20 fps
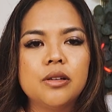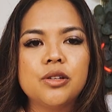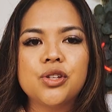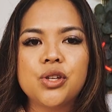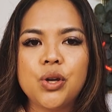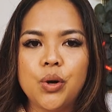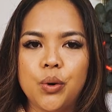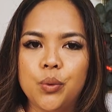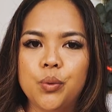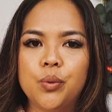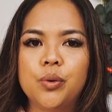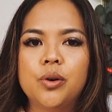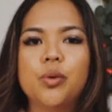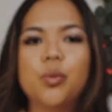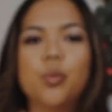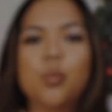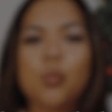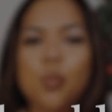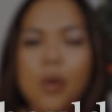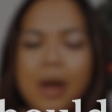So,
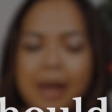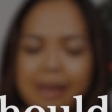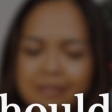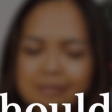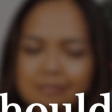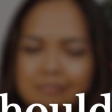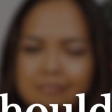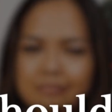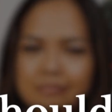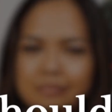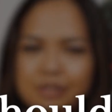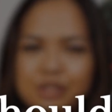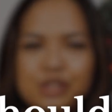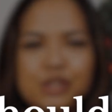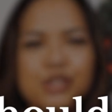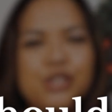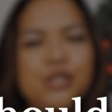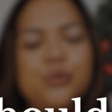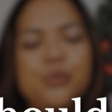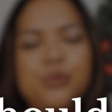when
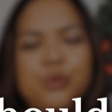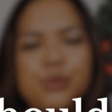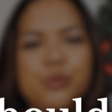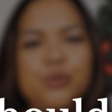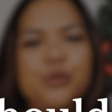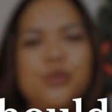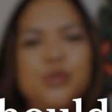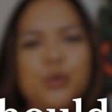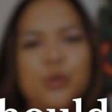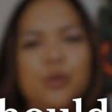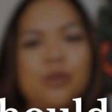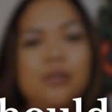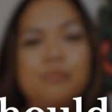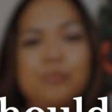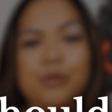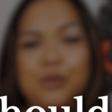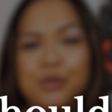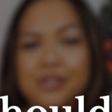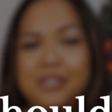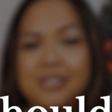should you use your
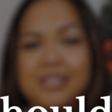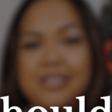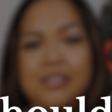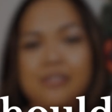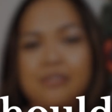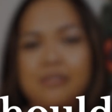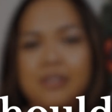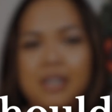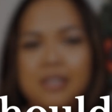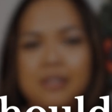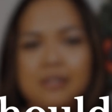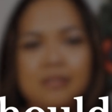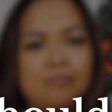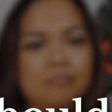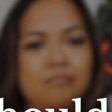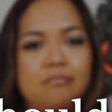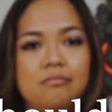emergency fund?